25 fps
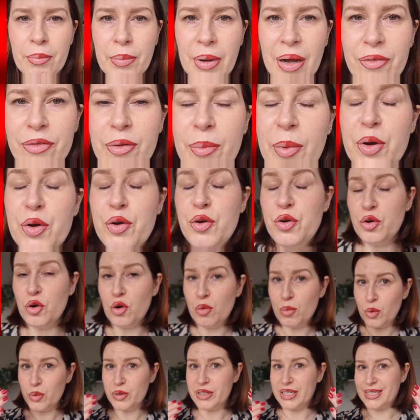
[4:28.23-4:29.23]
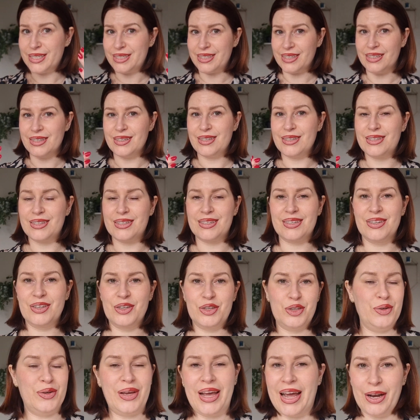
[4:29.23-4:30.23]
but from a normal distance,
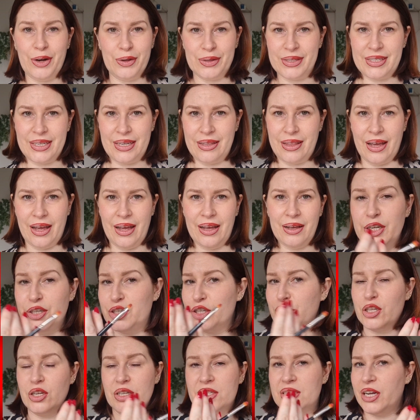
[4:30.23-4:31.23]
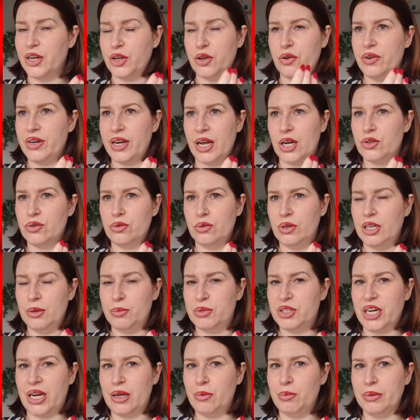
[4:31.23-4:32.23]
you cannot see that. It just looks like your natural
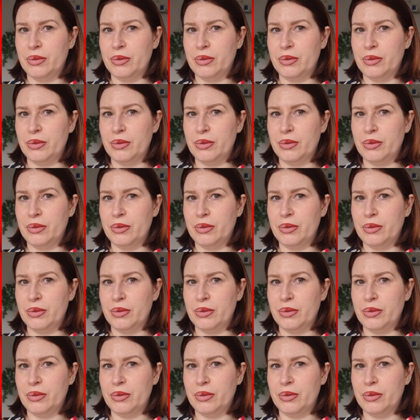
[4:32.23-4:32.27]
lip shape.